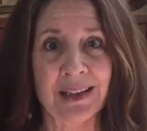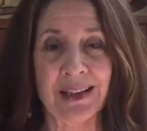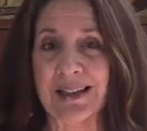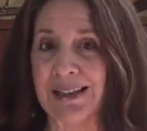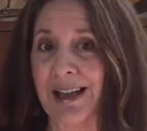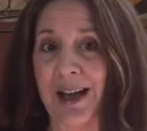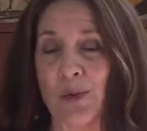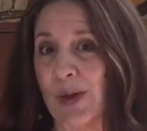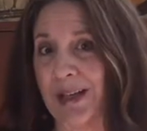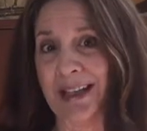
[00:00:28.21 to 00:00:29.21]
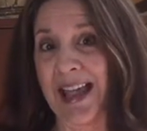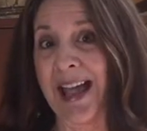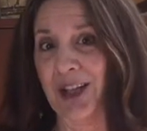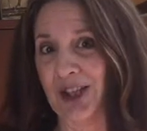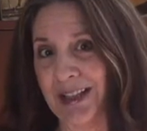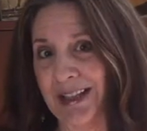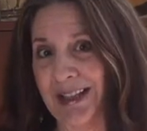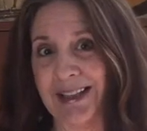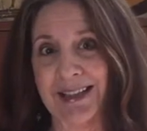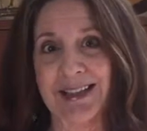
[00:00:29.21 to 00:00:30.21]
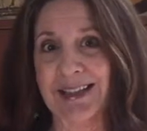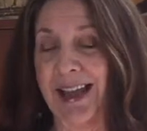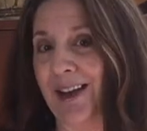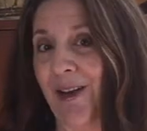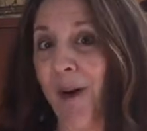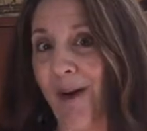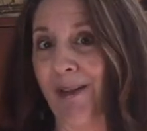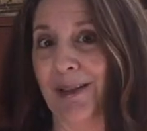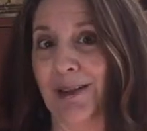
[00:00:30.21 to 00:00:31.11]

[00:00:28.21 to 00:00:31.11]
is not what it actually is at all.